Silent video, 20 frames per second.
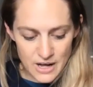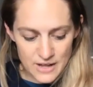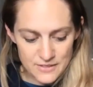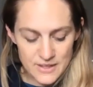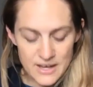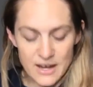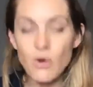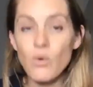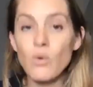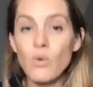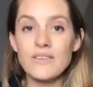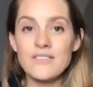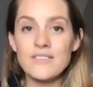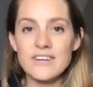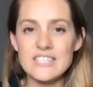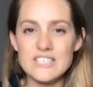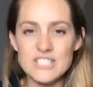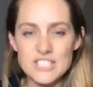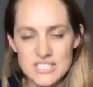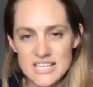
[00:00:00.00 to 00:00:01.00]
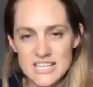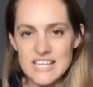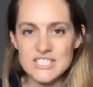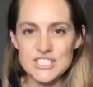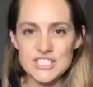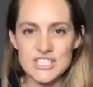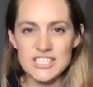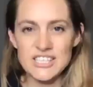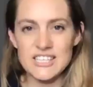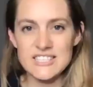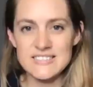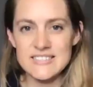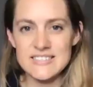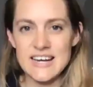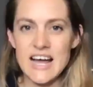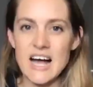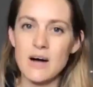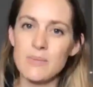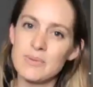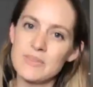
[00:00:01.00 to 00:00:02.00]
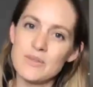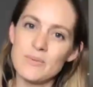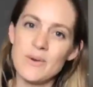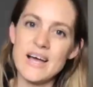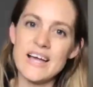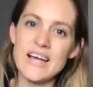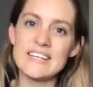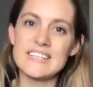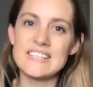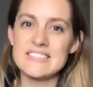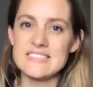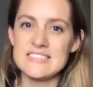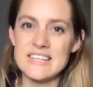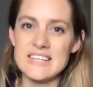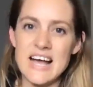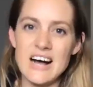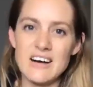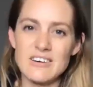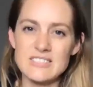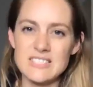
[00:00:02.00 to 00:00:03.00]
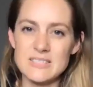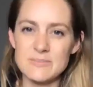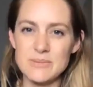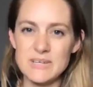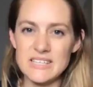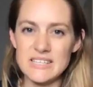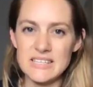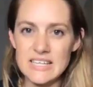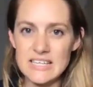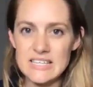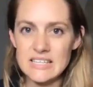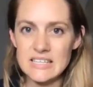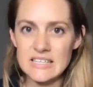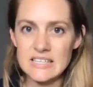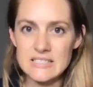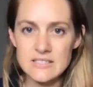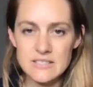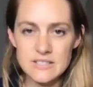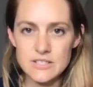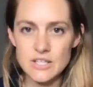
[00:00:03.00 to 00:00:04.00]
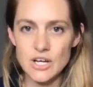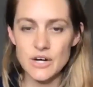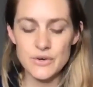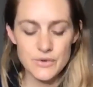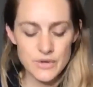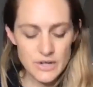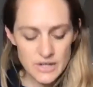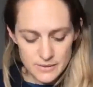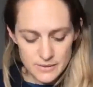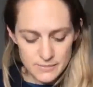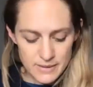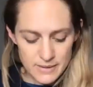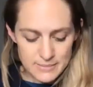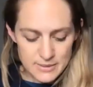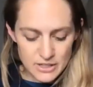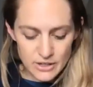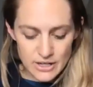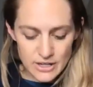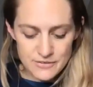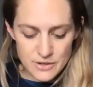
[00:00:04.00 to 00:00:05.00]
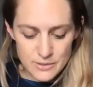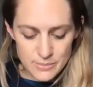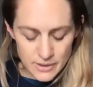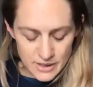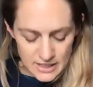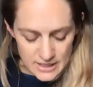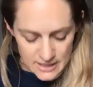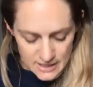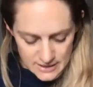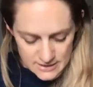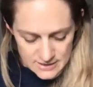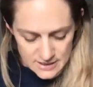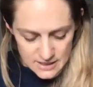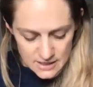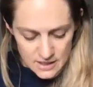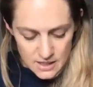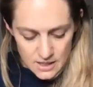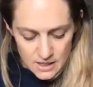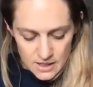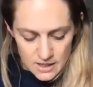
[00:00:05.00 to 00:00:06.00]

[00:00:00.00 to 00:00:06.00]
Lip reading: They're all in the legislation, it lists it out, but the way it lists it out is a bit legalese, so maybe not everybody gets it.